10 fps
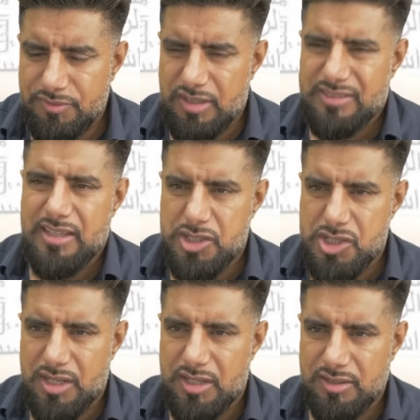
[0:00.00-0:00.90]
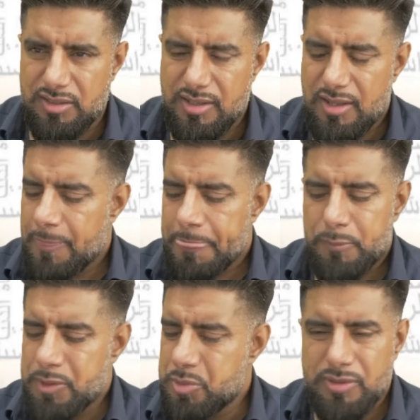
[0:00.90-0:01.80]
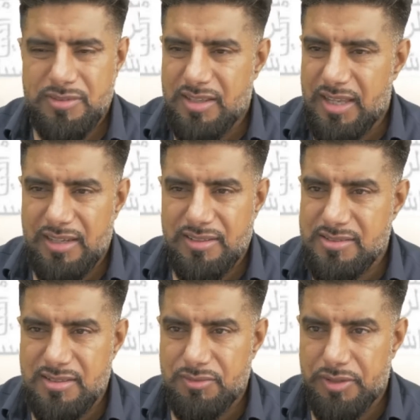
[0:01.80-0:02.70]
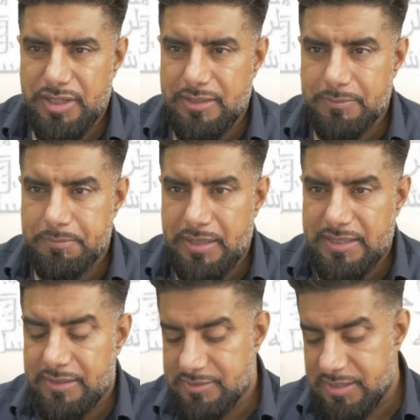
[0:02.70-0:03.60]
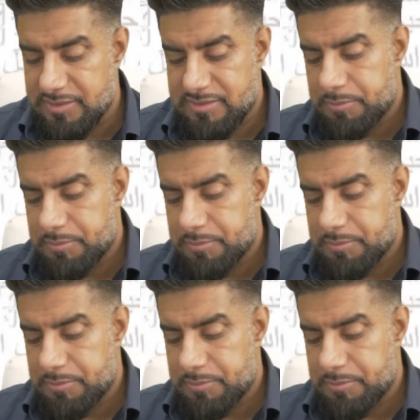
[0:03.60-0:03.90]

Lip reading: faqad ashrak, which once again doesn't really make any sense.